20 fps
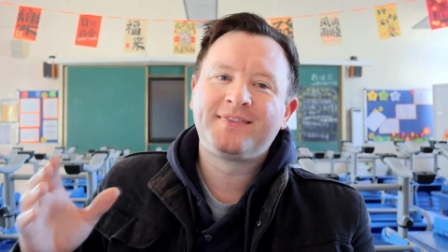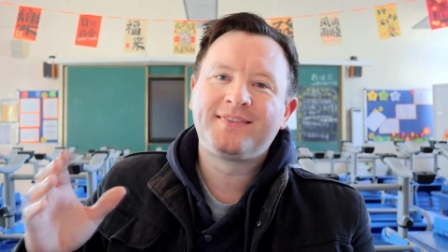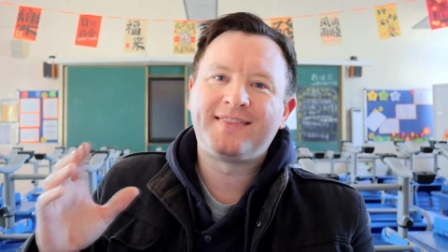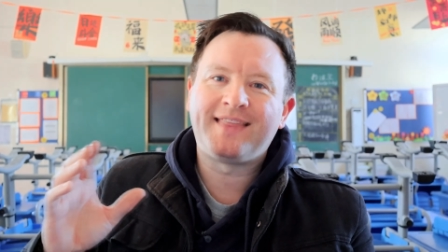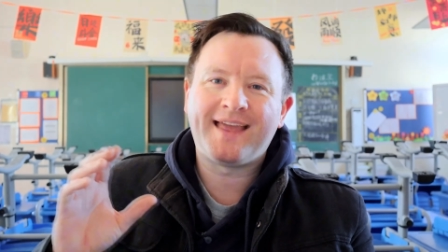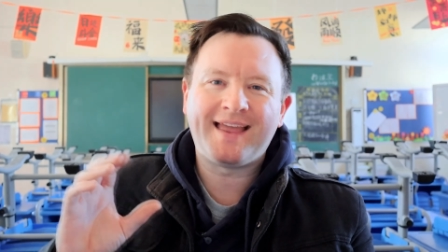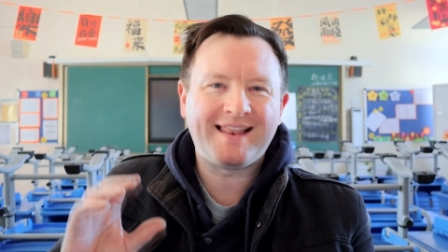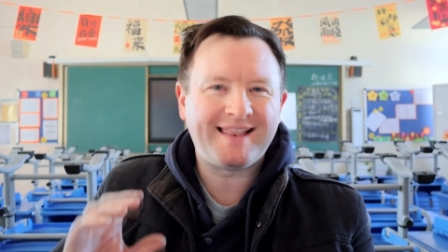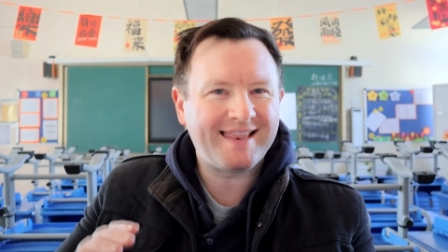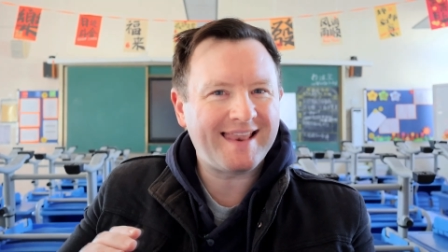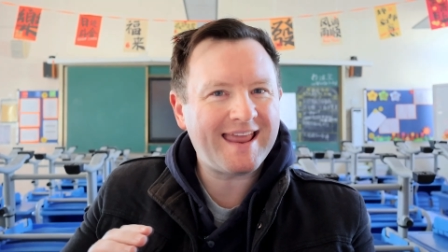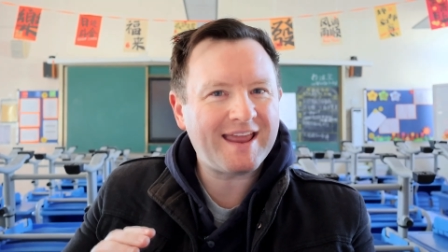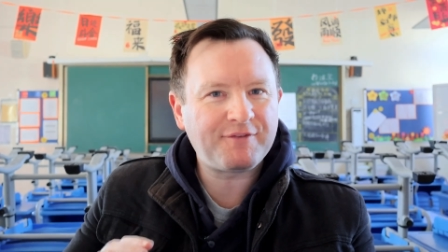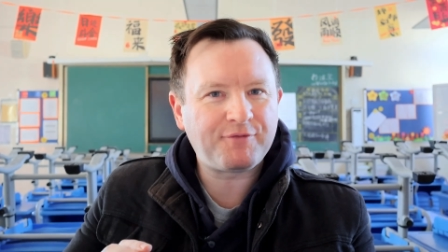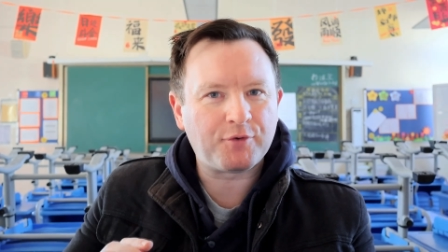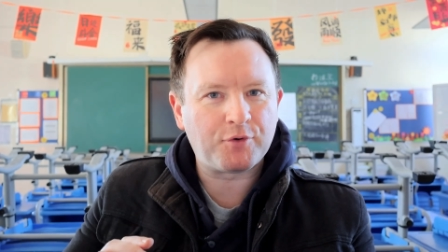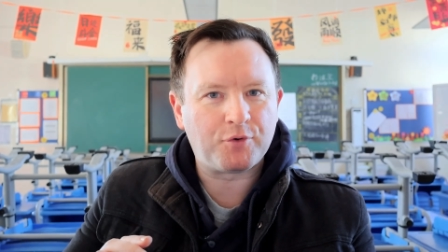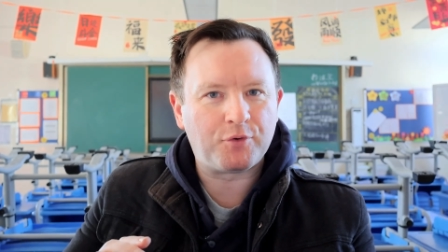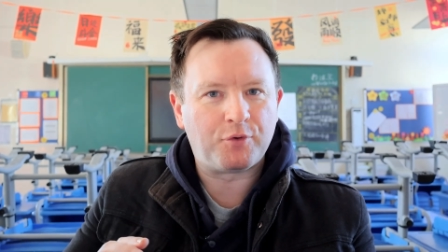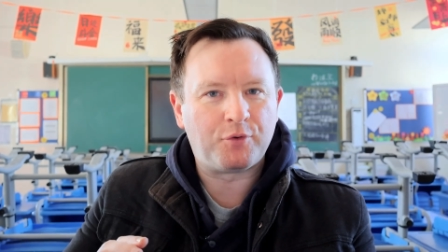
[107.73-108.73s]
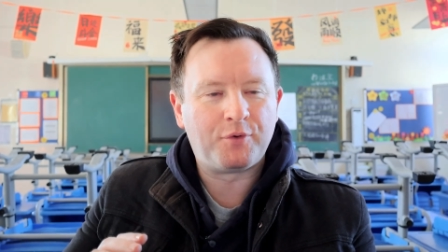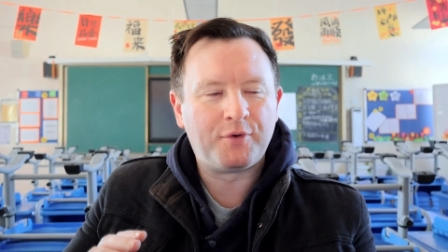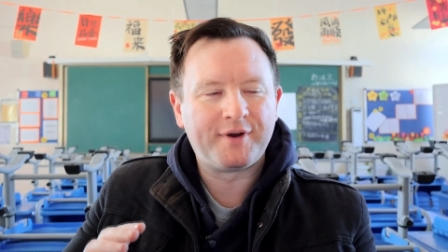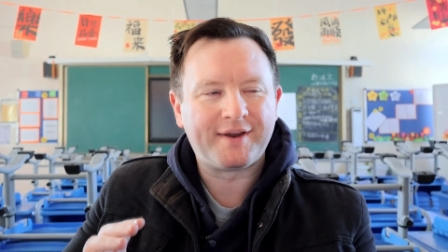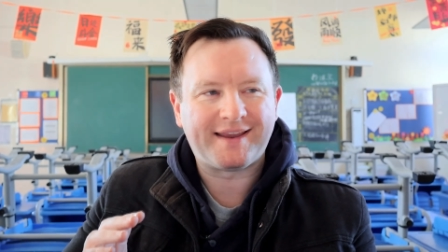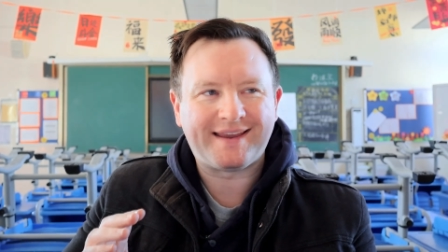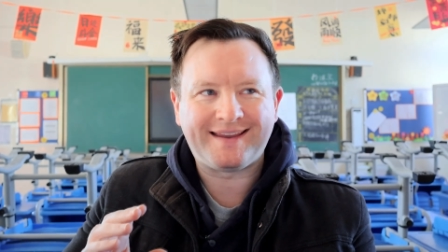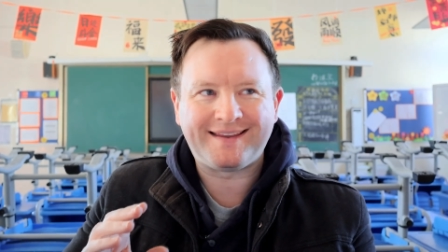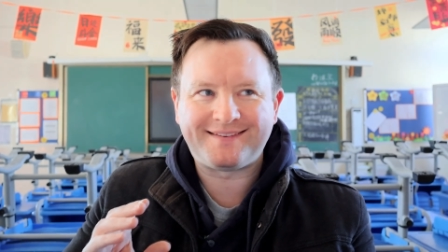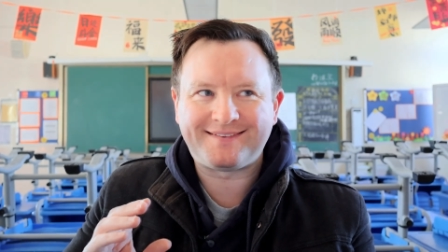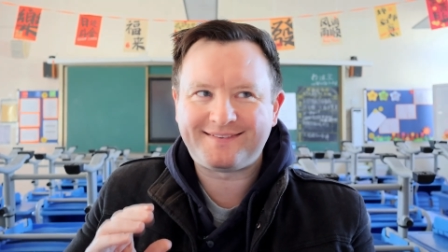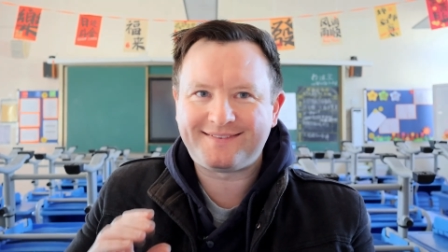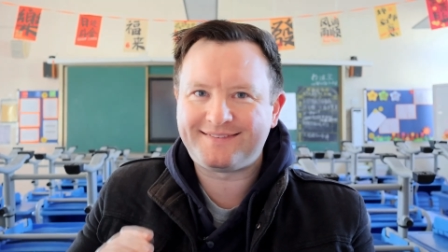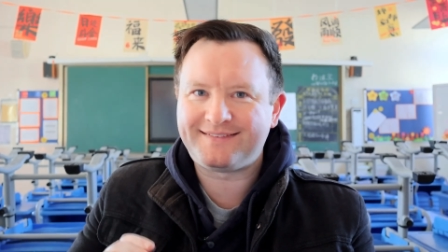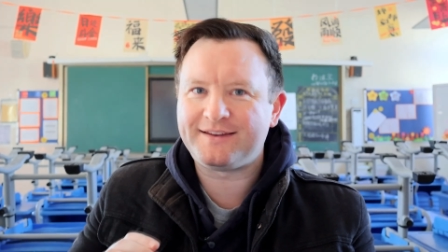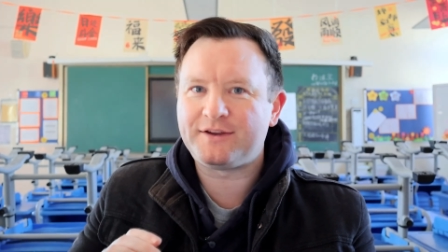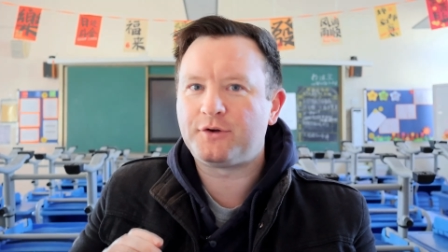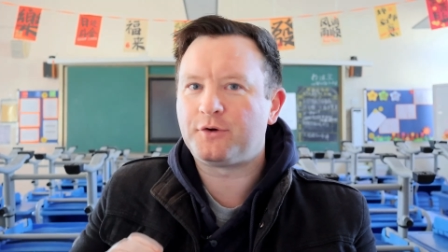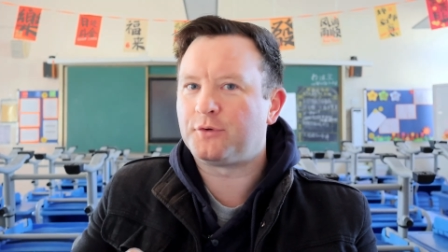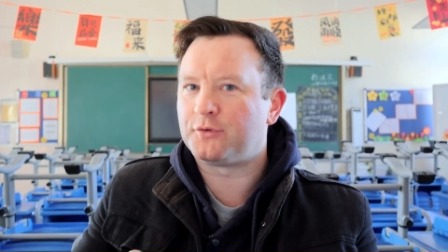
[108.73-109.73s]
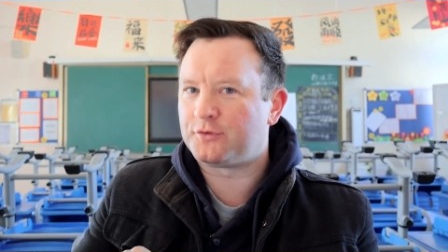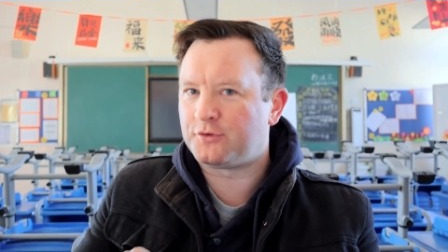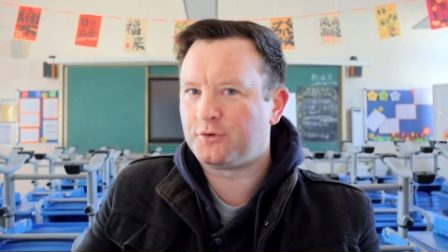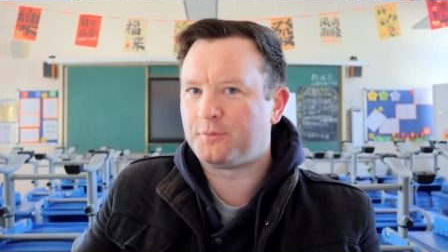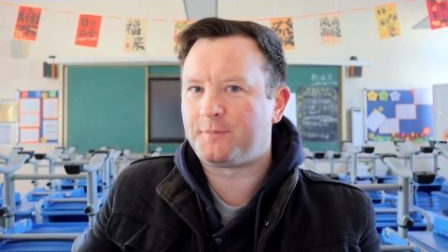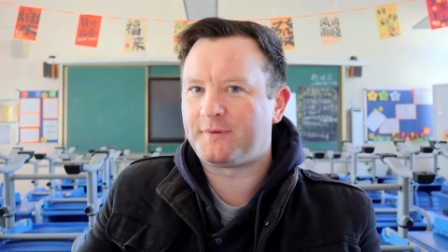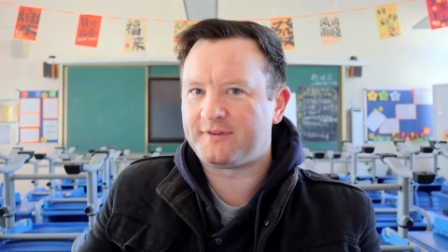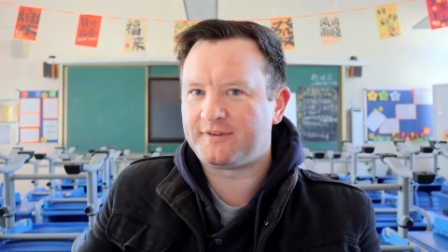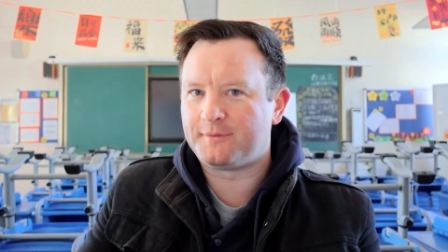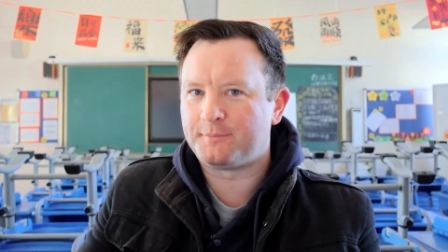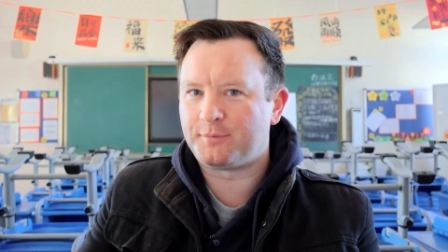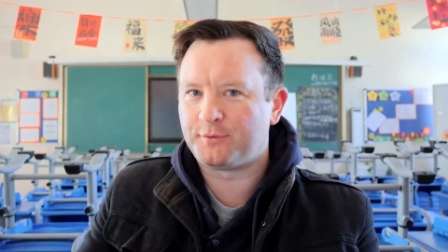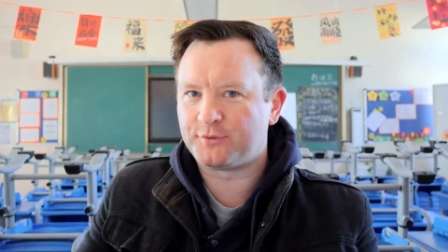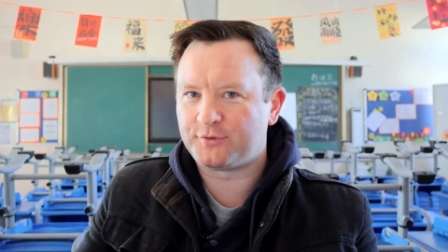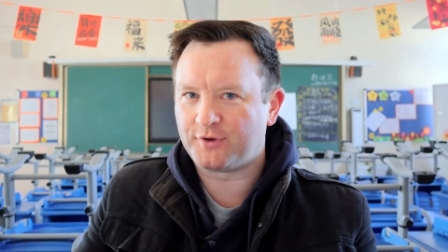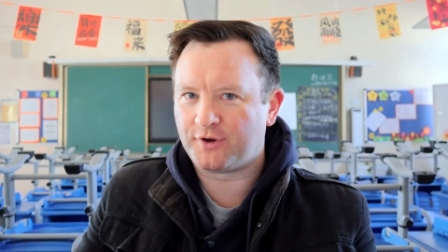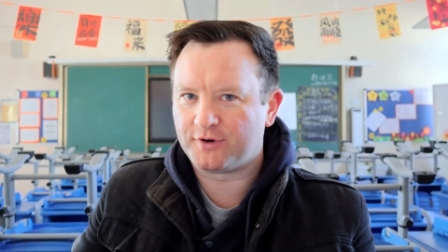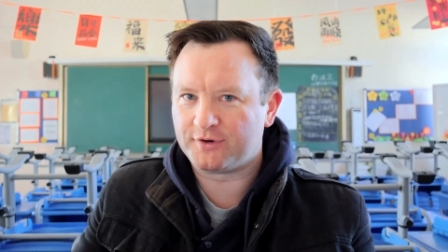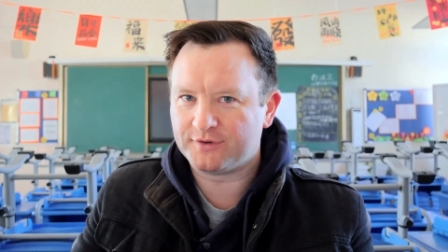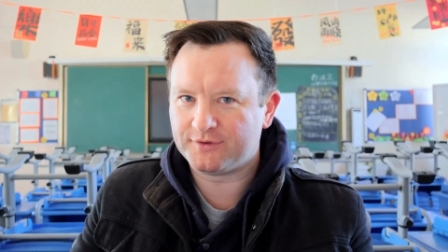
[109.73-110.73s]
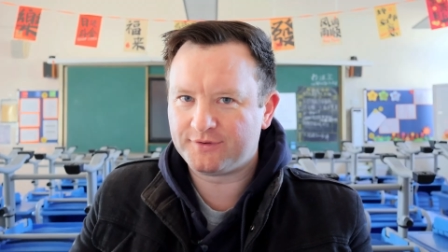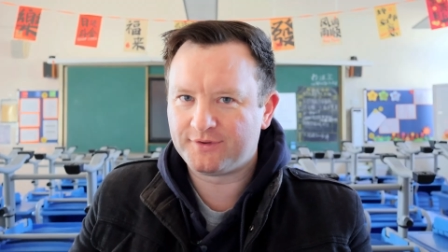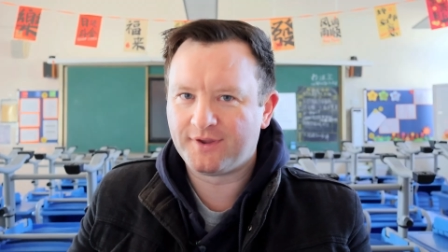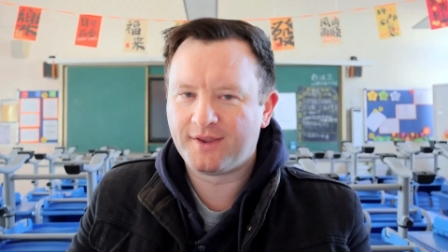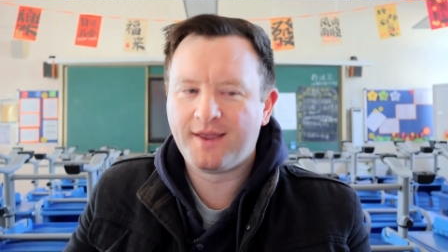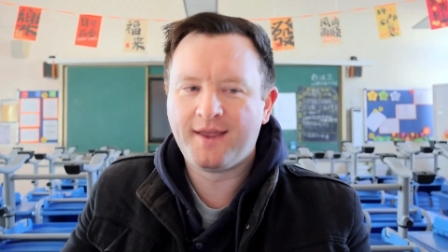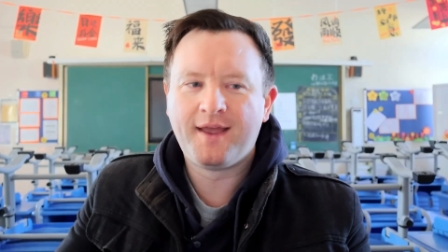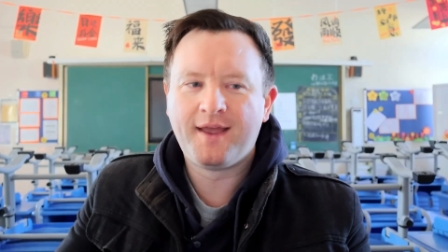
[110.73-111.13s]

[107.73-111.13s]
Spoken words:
their level is still super simple songs.